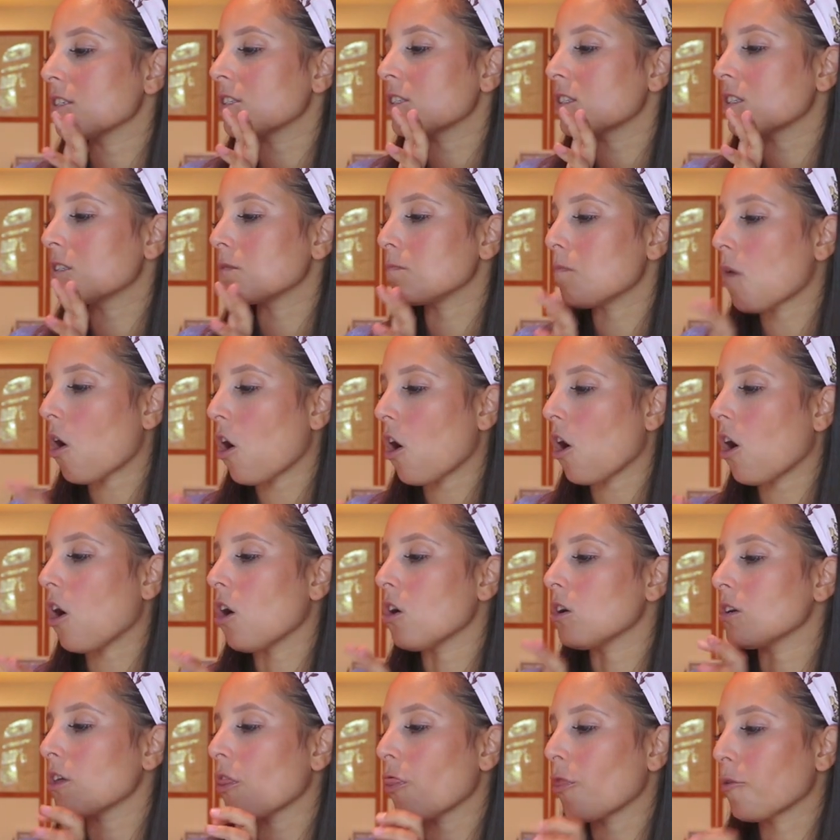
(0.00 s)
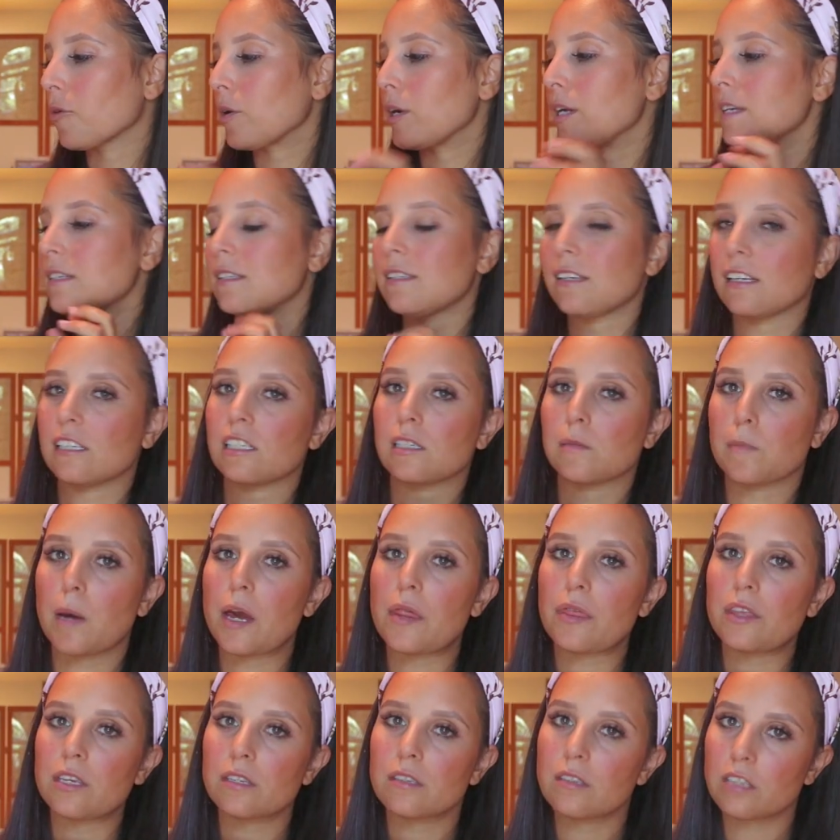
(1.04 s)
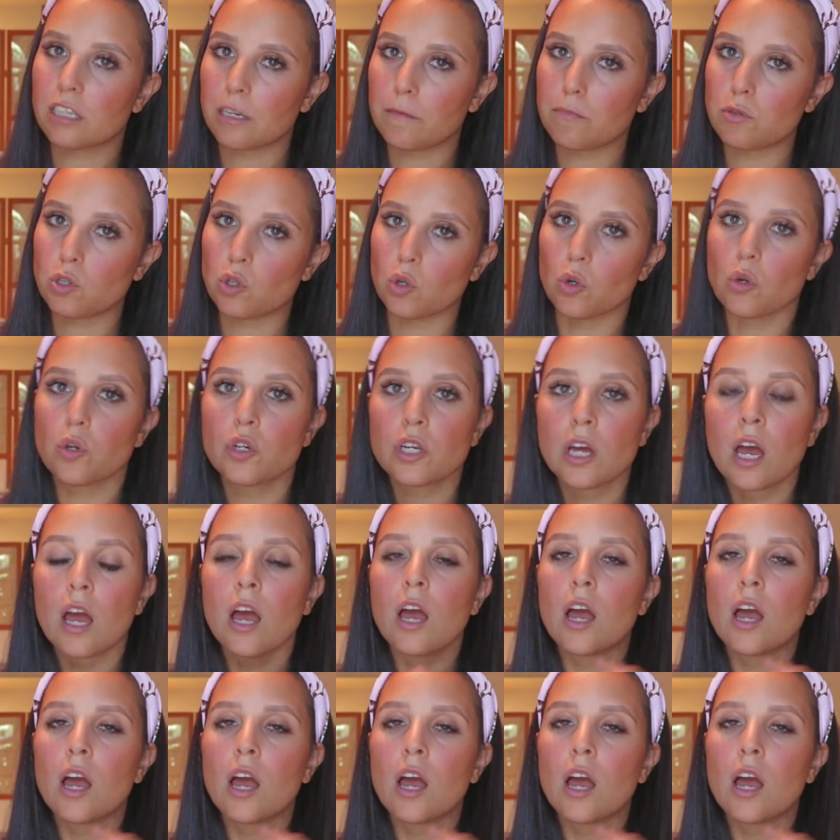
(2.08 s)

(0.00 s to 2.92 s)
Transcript: Small 3 to 6 month sleep suit.